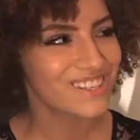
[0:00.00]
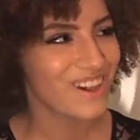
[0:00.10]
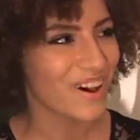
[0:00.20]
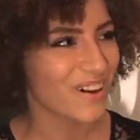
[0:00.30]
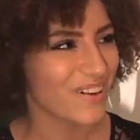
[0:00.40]
So
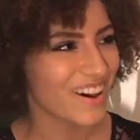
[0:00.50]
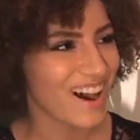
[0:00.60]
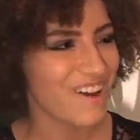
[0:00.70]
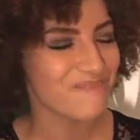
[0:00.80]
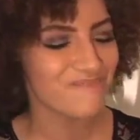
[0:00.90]

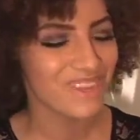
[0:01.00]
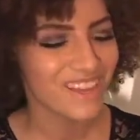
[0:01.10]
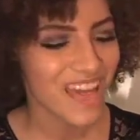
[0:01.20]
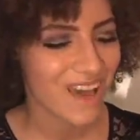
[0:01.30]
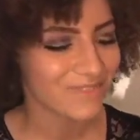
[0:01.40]
I'm
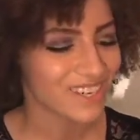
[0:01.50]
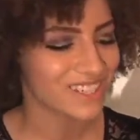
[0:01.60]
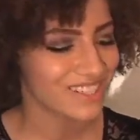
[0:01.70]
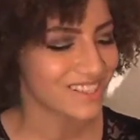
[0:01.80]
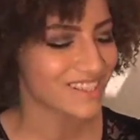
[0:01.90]
happy to
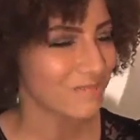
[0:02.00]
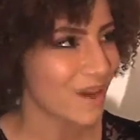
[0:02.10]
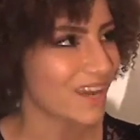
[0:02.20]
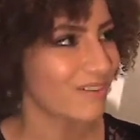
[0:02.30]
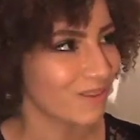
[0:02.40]
just sit
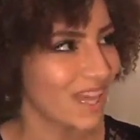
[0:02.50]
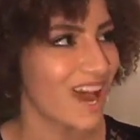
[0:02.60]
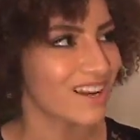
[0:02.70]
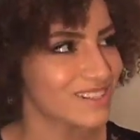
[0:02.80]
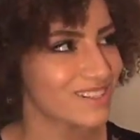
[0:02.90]
back and
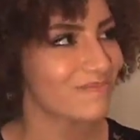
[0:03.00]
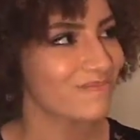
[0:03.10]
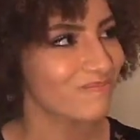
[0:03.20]
relax.